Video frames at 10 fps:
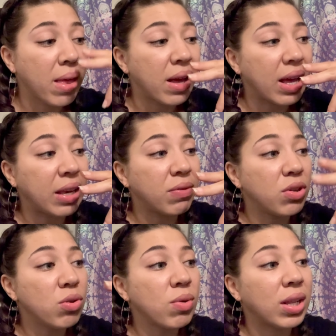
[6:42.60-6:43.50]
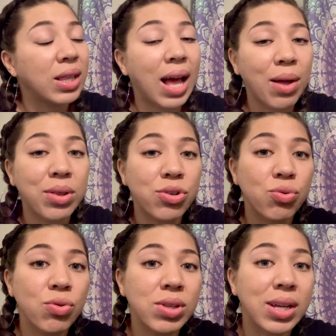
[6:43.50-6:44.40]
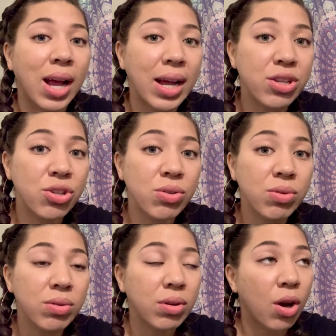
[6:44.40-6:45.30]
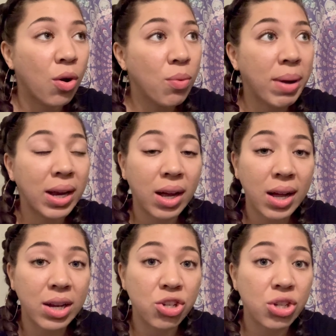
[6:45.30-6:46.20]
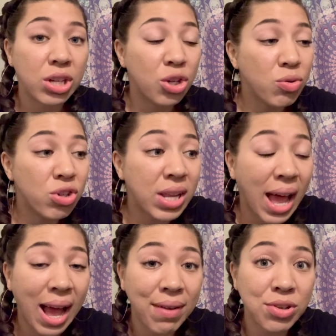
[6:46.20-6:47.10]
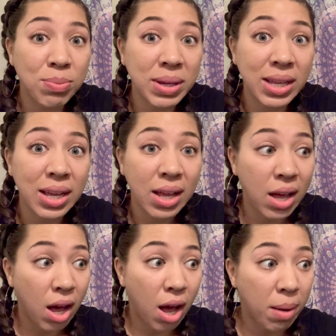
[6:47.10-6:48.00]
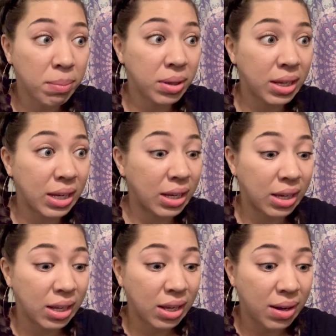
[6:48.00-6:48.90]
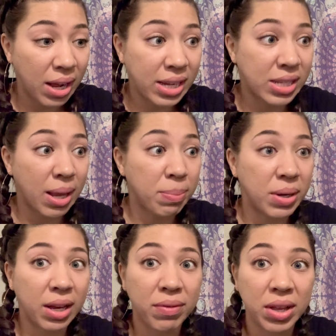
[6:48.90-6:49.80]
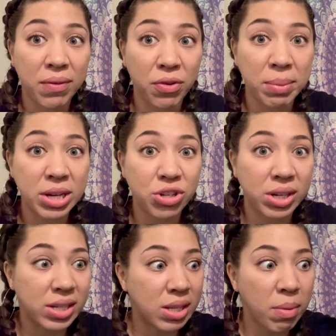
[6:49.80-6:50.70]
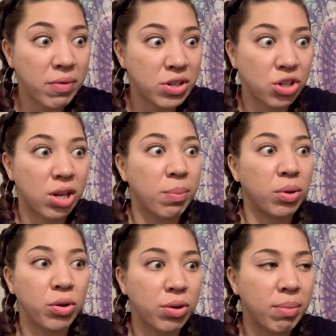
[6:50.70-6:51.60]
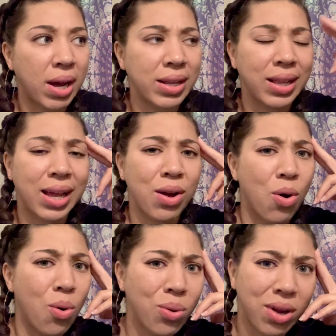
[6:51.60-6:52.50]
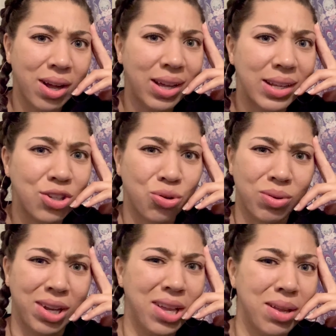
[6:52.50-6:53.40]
And if you allow the truth to guide you, oh my gosh, you just have to be humbly accepting of the information, because some of it's going to blow your mind. Like, hold on, Trump?